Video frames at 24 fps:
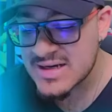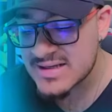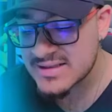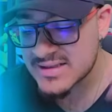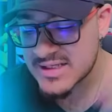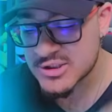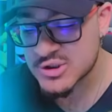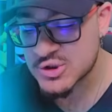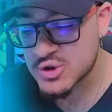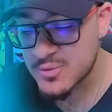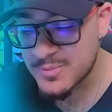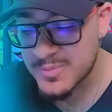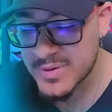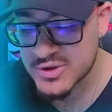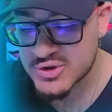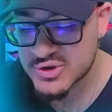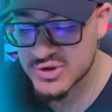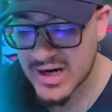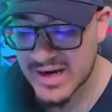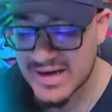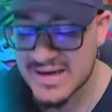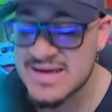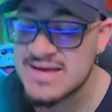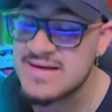The super
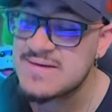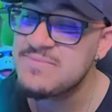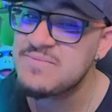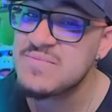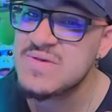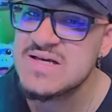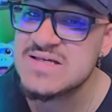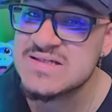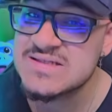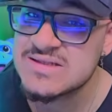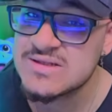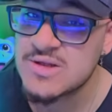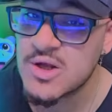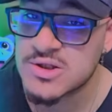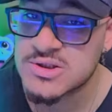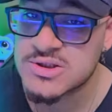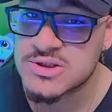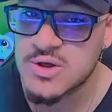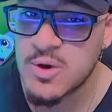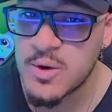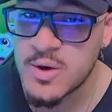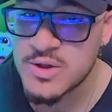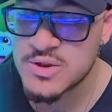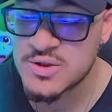dragon is
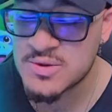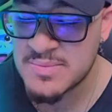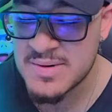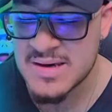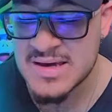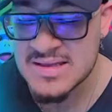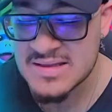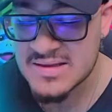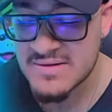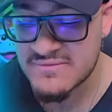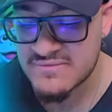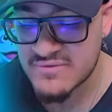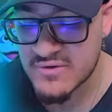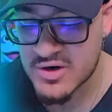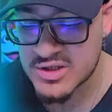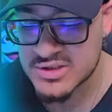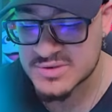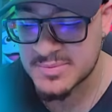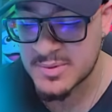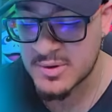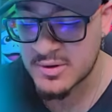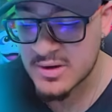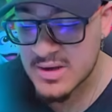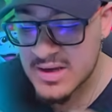not going to be in the
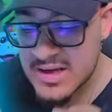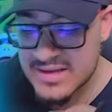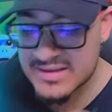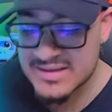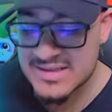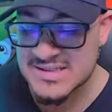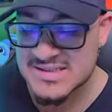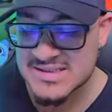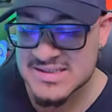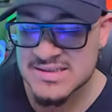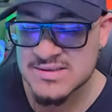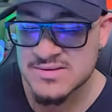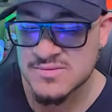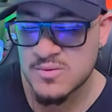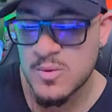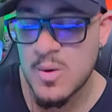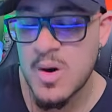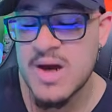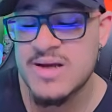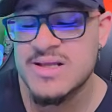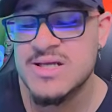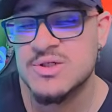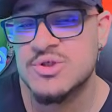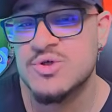frostbow. This is
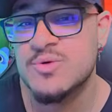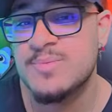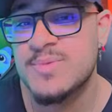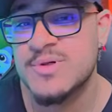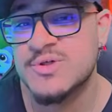why the super